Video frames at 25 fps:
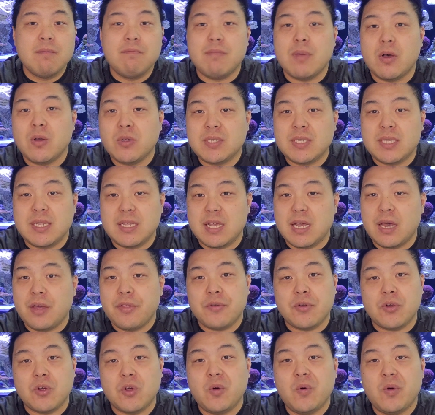Most of the
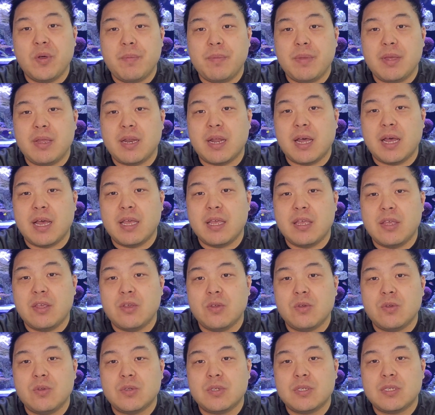other equipment I
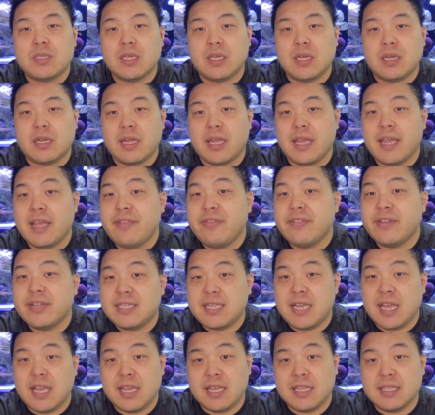use in the
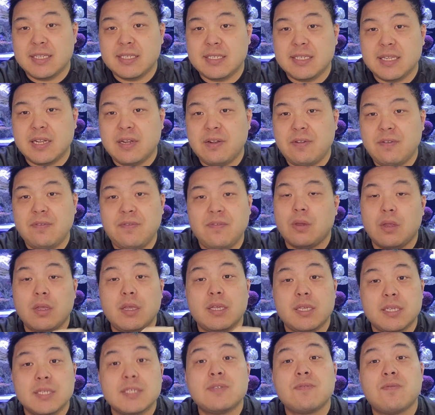tank itself
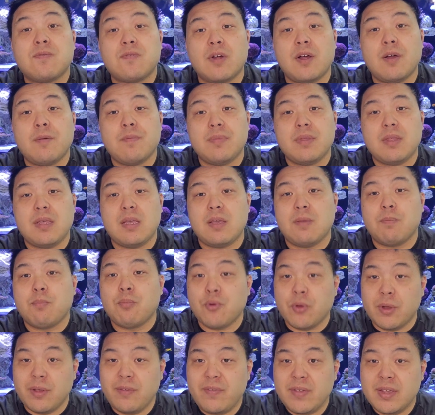is from the
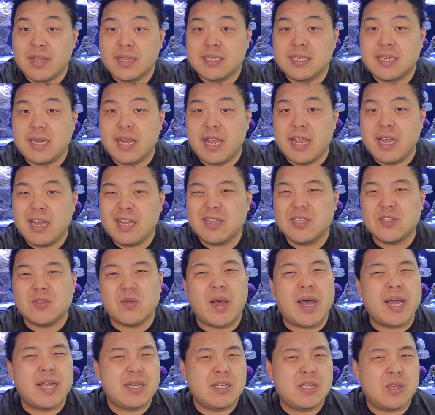previous tank, so
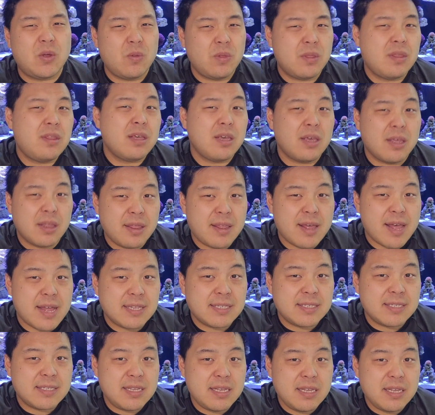I don't think
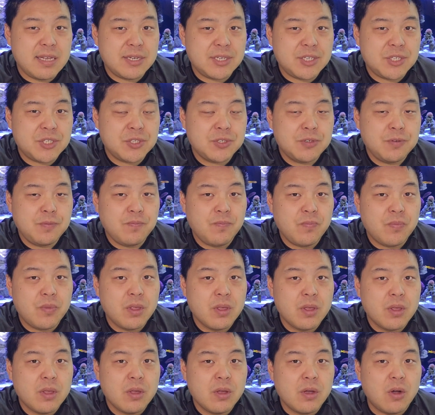that's the issue.
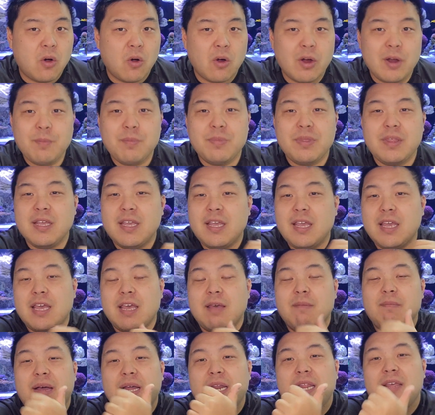Or I'm thinking
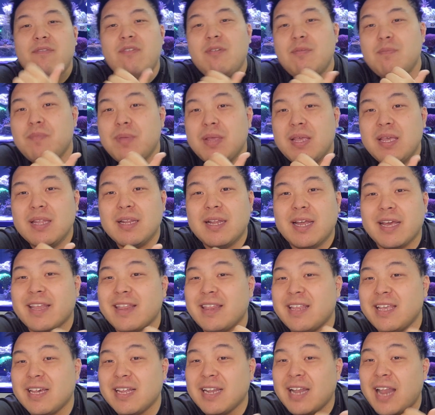it might even be like
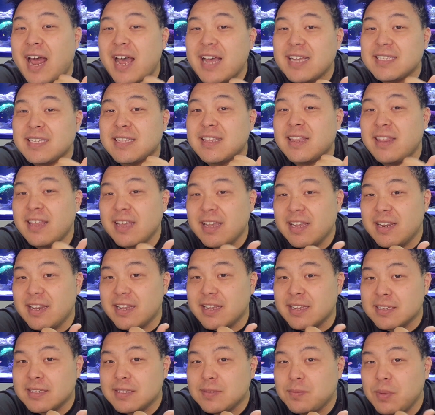the glass
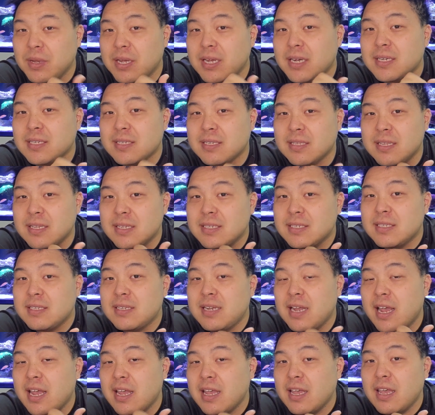thickness, because this
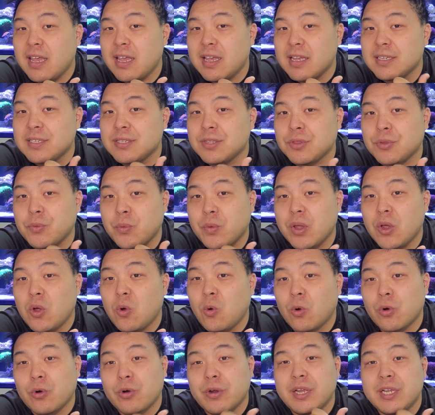tank is
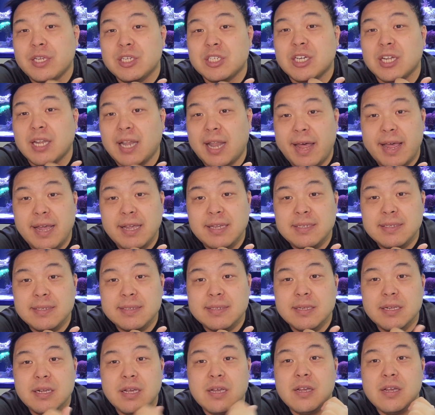3/4 inch glass